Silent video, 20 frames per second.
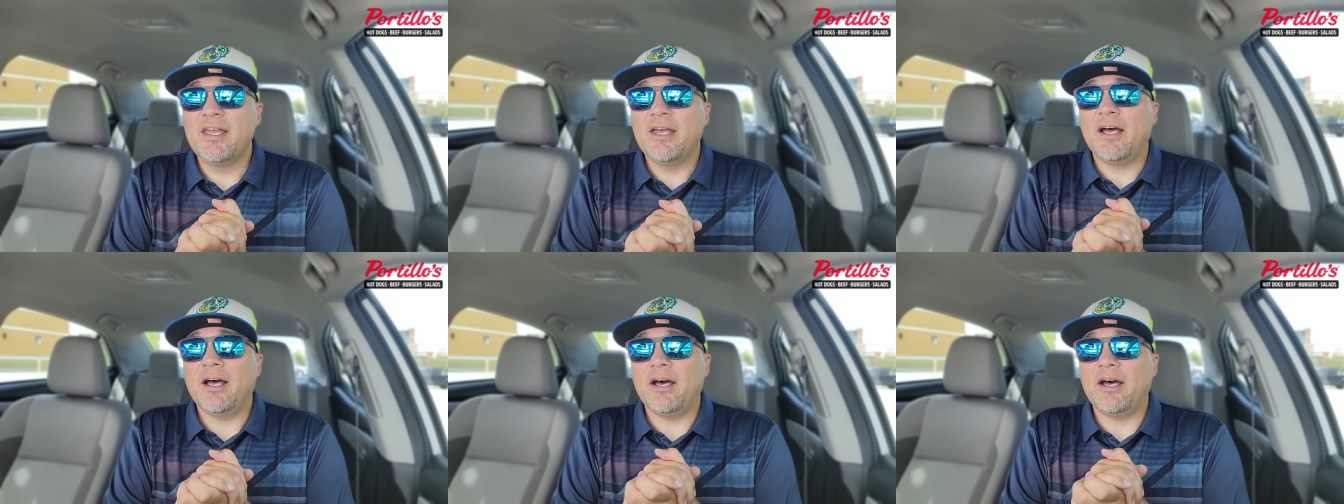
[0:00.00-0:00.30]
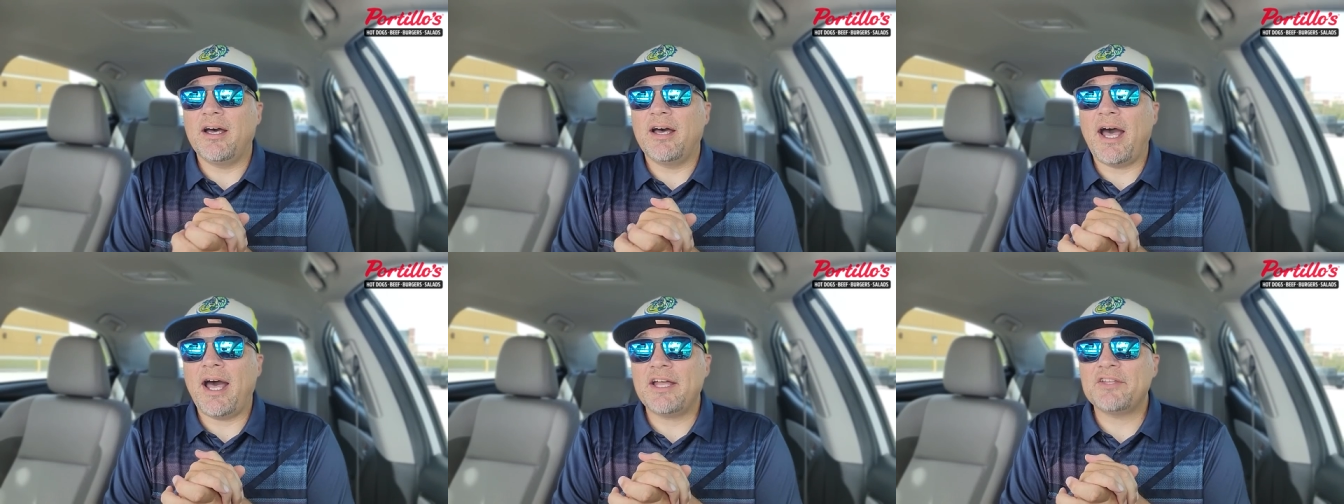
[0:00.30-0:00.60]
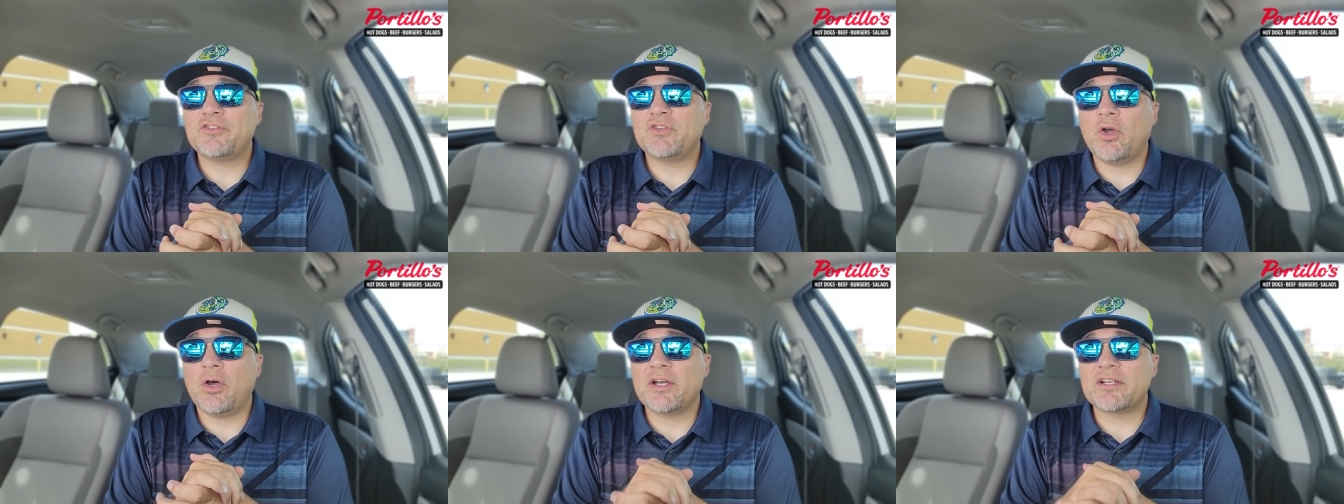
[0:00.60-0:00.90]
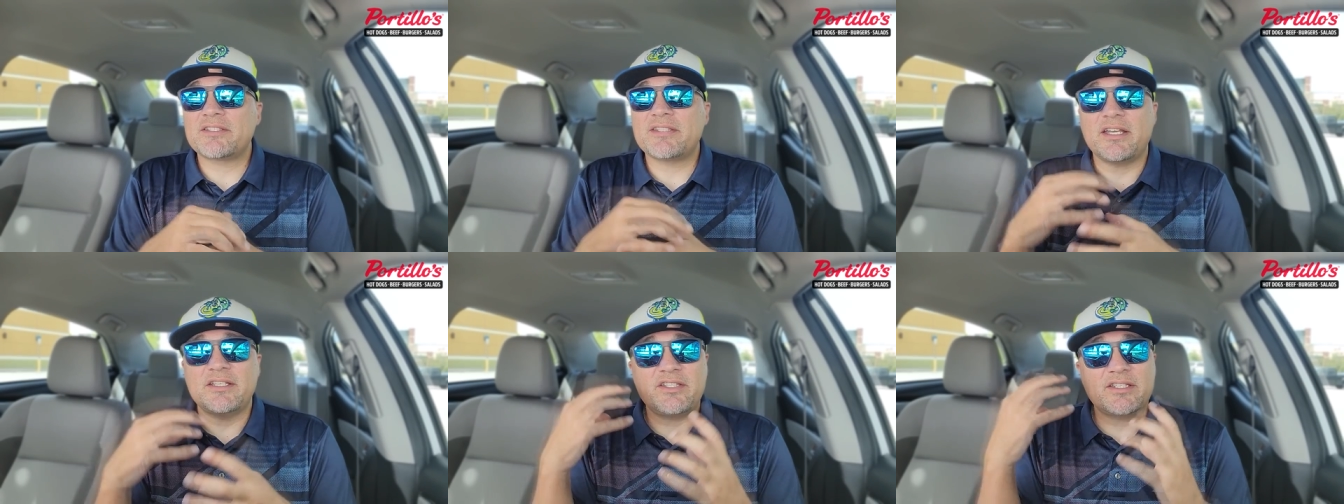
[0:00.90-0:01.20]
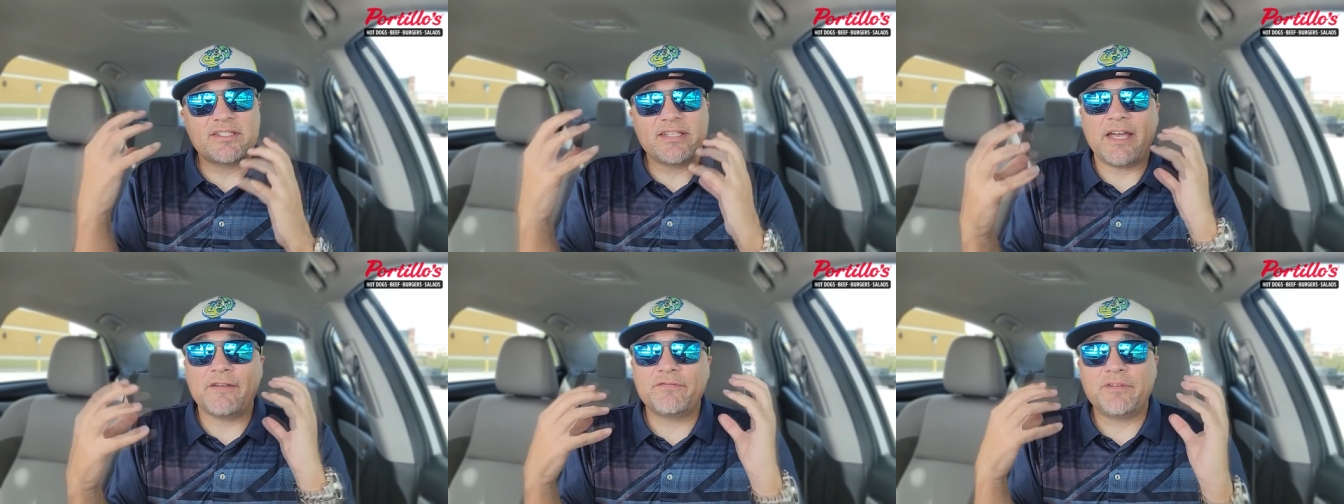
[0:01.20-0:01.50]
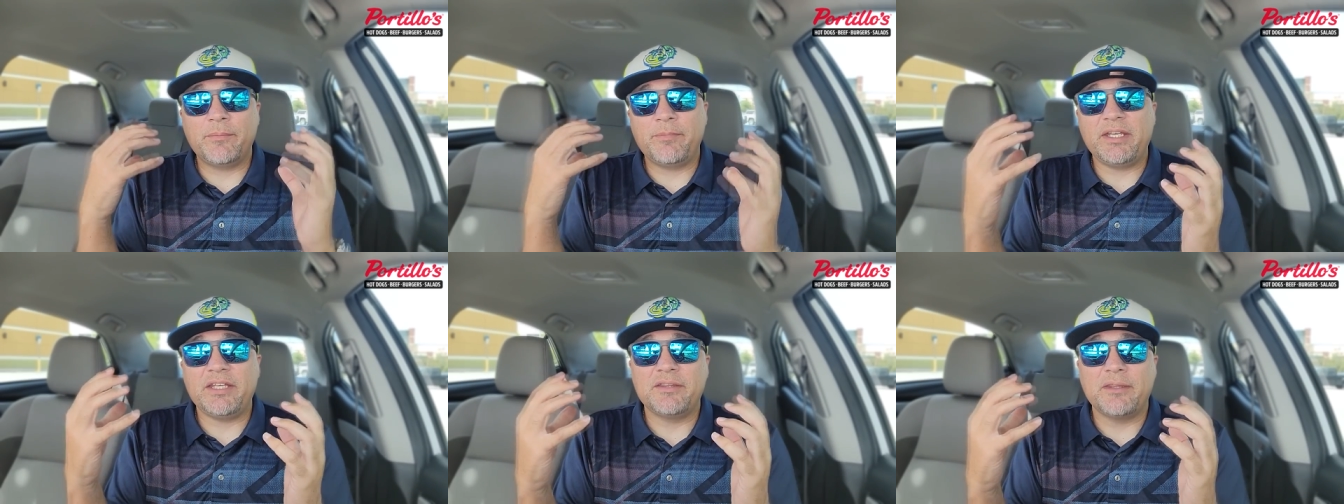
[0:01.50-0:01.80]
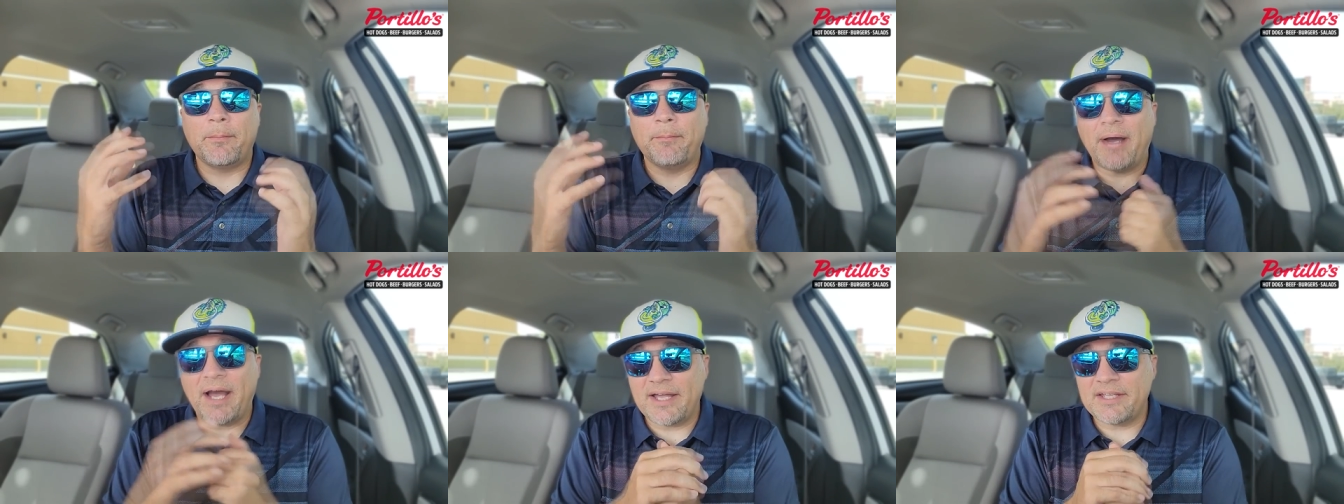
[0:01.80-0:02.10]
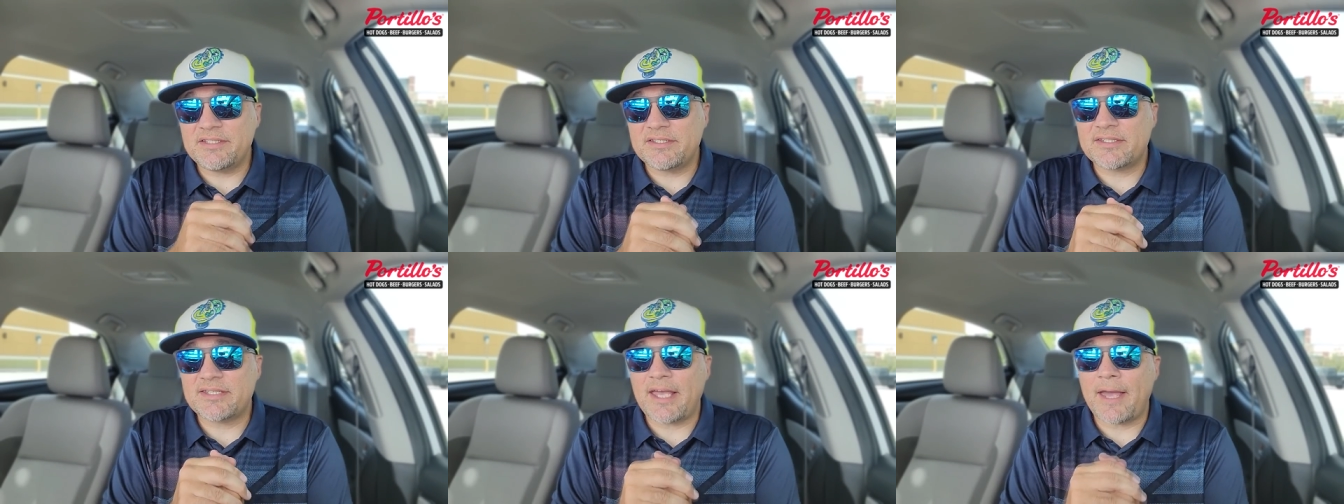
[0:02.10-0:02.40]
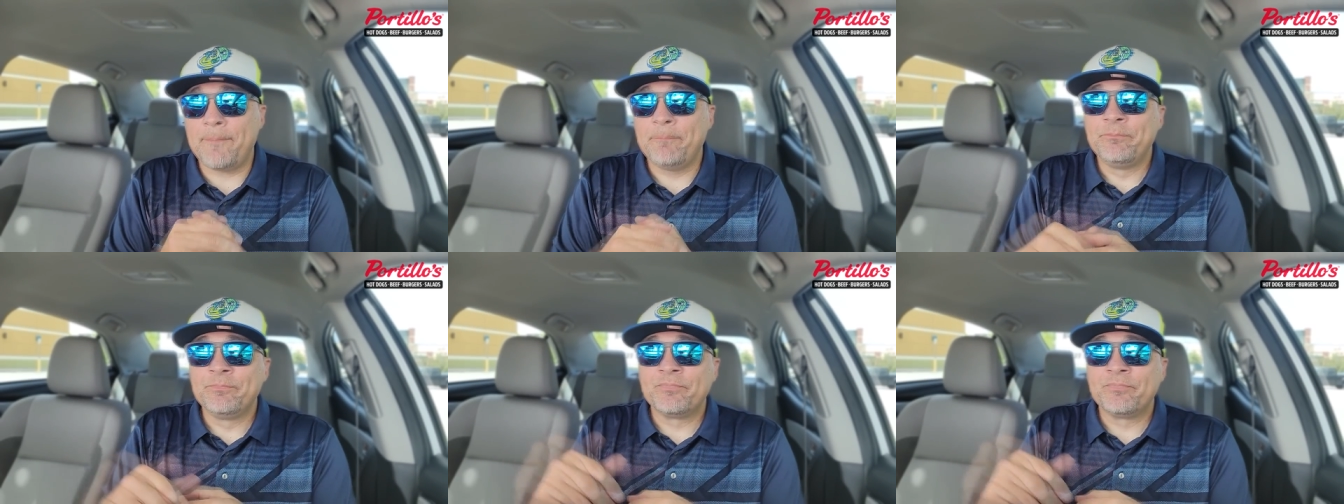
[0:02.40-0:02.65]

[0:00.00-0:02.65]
hot dogs, I just have to be in the mindset,